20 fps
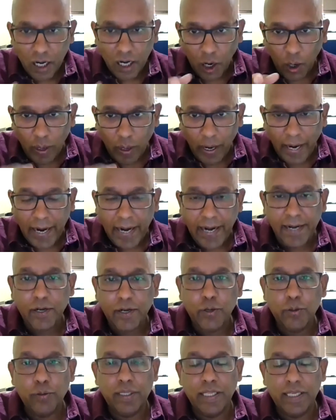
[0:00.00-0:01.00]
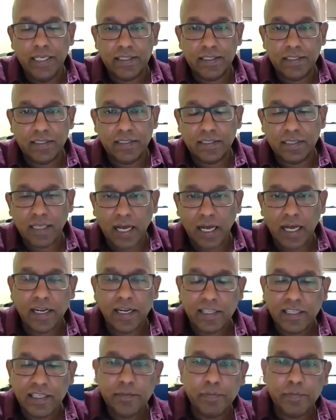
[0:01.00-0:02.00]
Now add to this
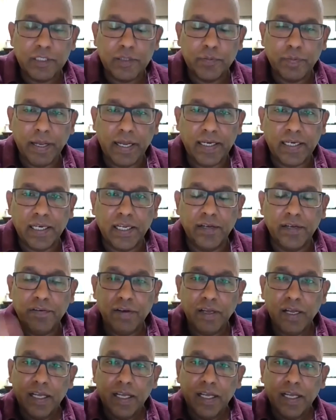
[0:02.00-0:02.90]
another perspective,